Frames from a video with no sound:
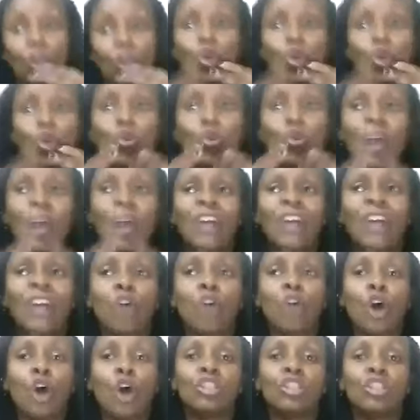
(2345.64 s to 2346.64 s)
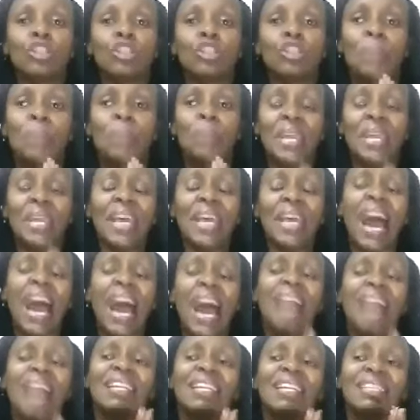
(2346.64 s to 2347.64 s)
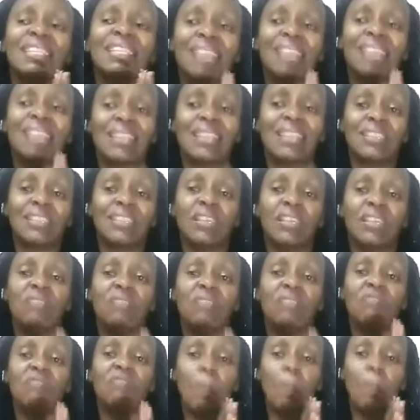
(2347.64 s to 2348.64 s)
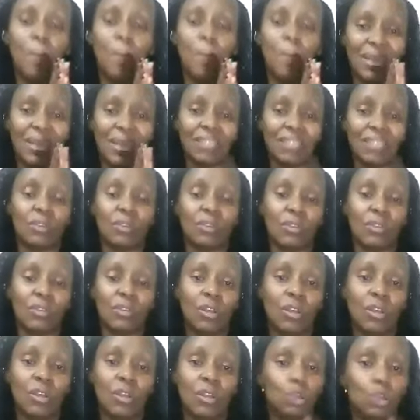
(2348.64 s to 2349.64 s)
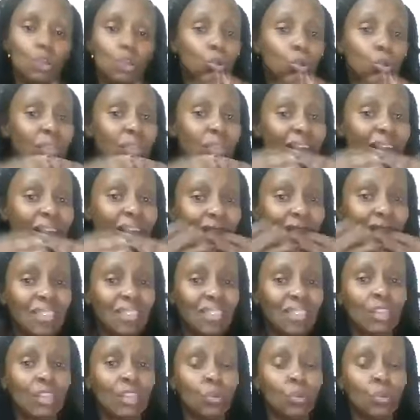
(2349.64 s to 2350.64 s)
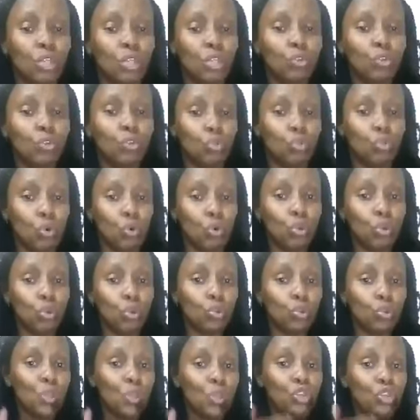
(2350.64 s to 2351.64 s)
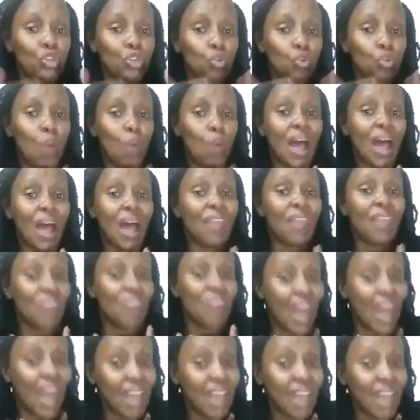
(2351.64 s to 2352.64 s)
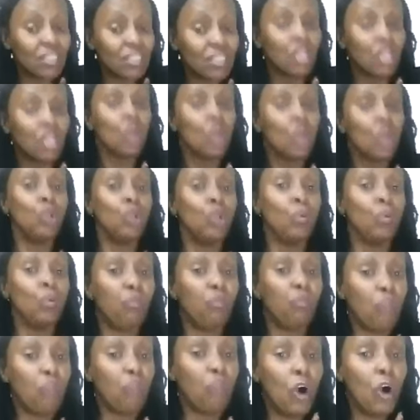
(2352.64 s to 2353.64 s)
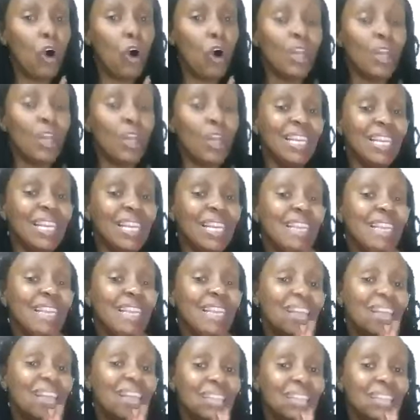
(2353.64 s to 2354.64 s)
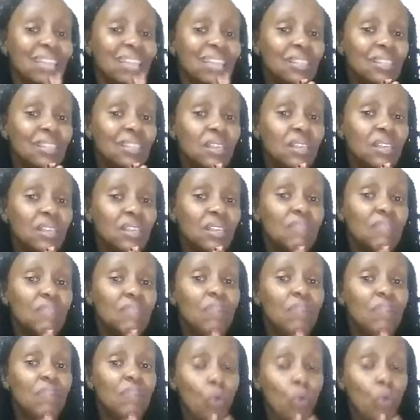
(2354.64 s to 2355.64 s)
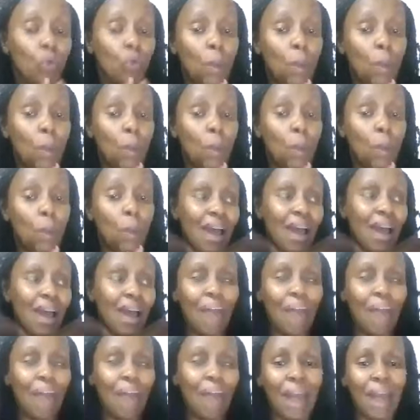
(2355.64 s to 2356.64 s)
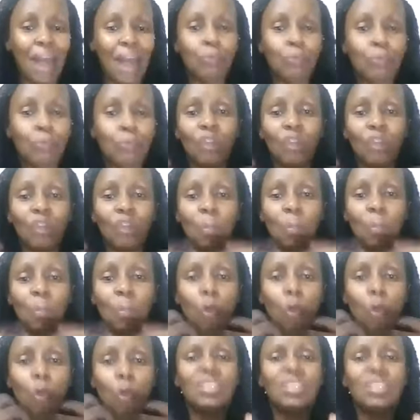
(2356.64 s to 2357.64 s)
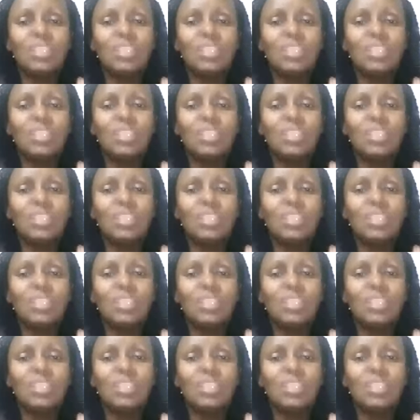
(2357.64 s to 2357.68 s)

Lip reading: you cannot be an assertive person. So there are things that you need to do to ensure that you fall in the assertive group. And perhaps one of the most